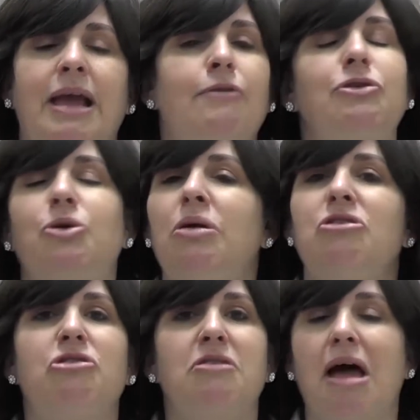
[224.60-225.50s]
If we don't
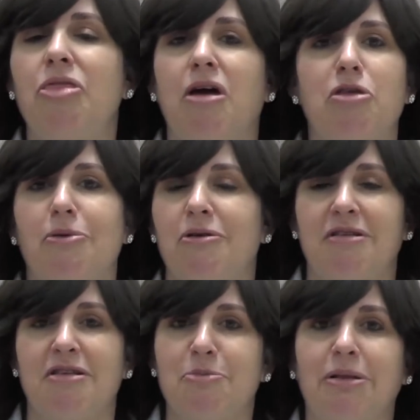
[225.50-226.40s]
understand the other
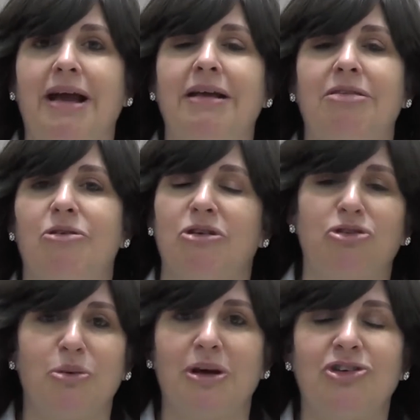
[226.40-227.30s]
person's plight, their
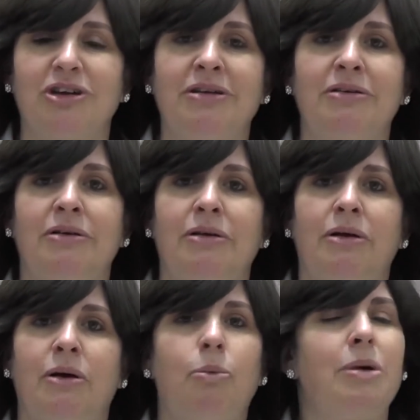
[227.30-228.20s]
situation,
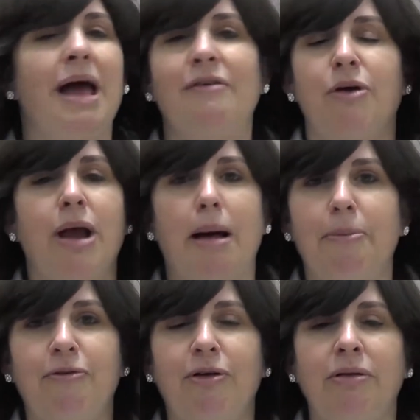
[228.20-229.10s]
we're not very
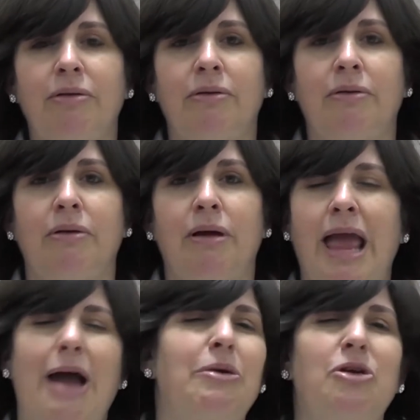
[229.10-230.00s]
helpful,
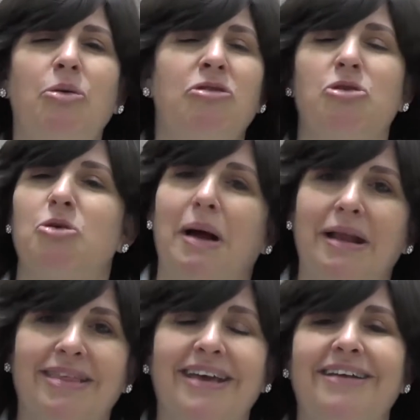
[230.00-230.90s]
and we don't do the
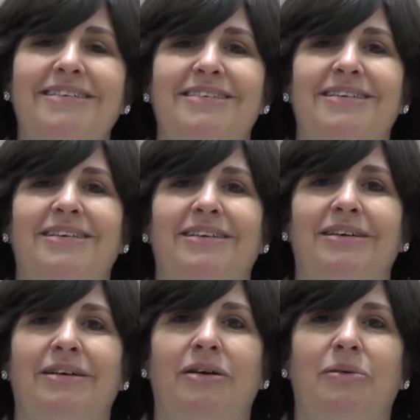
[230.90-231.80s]
right things.
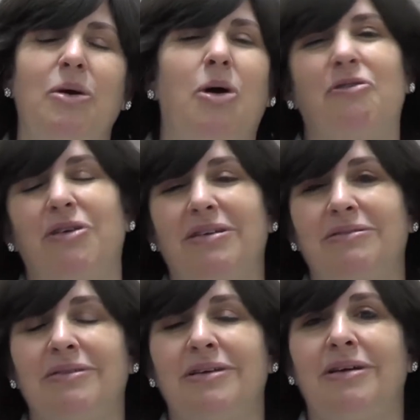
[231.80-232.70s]
We
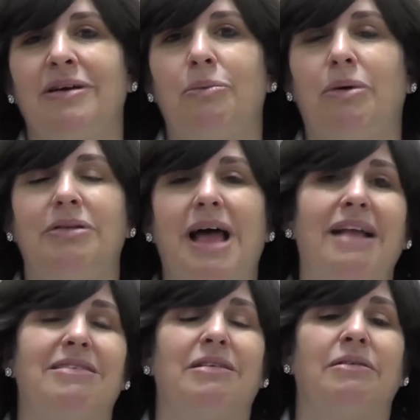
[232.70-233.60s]
often will
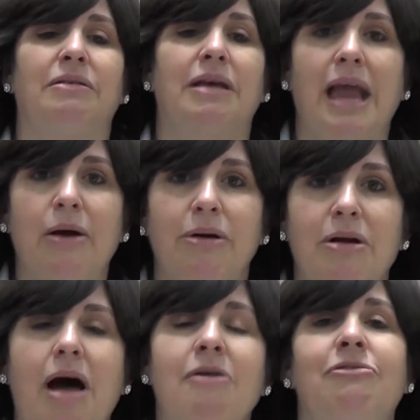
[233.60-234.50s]
not care
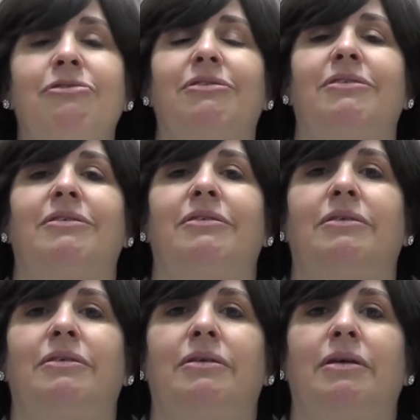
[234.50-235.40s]
enough,
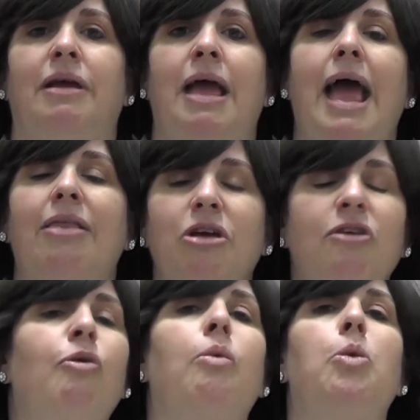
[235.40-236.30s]
and
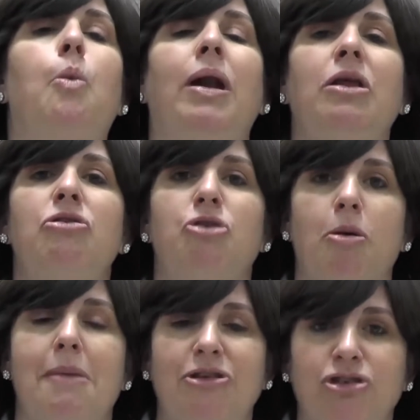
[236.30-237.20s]
therefore we want to use our
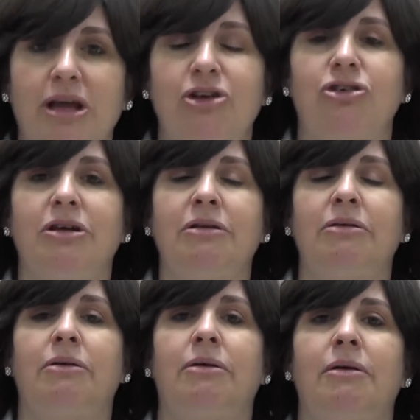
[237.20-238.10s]

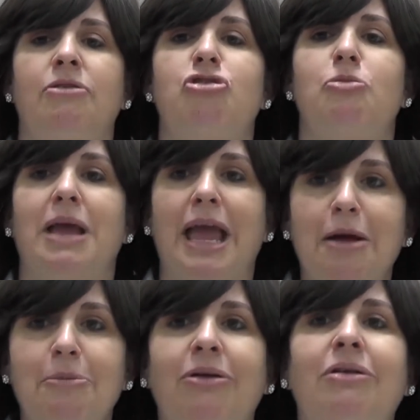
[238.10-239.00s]
imagination to be
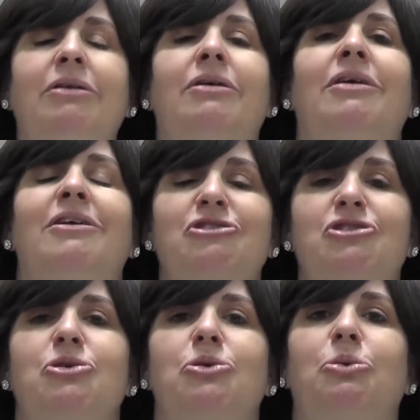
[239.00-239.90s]
able
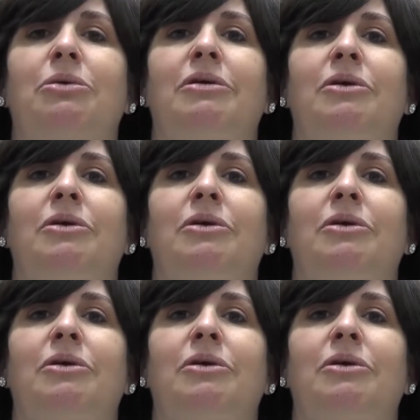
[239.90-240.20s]
to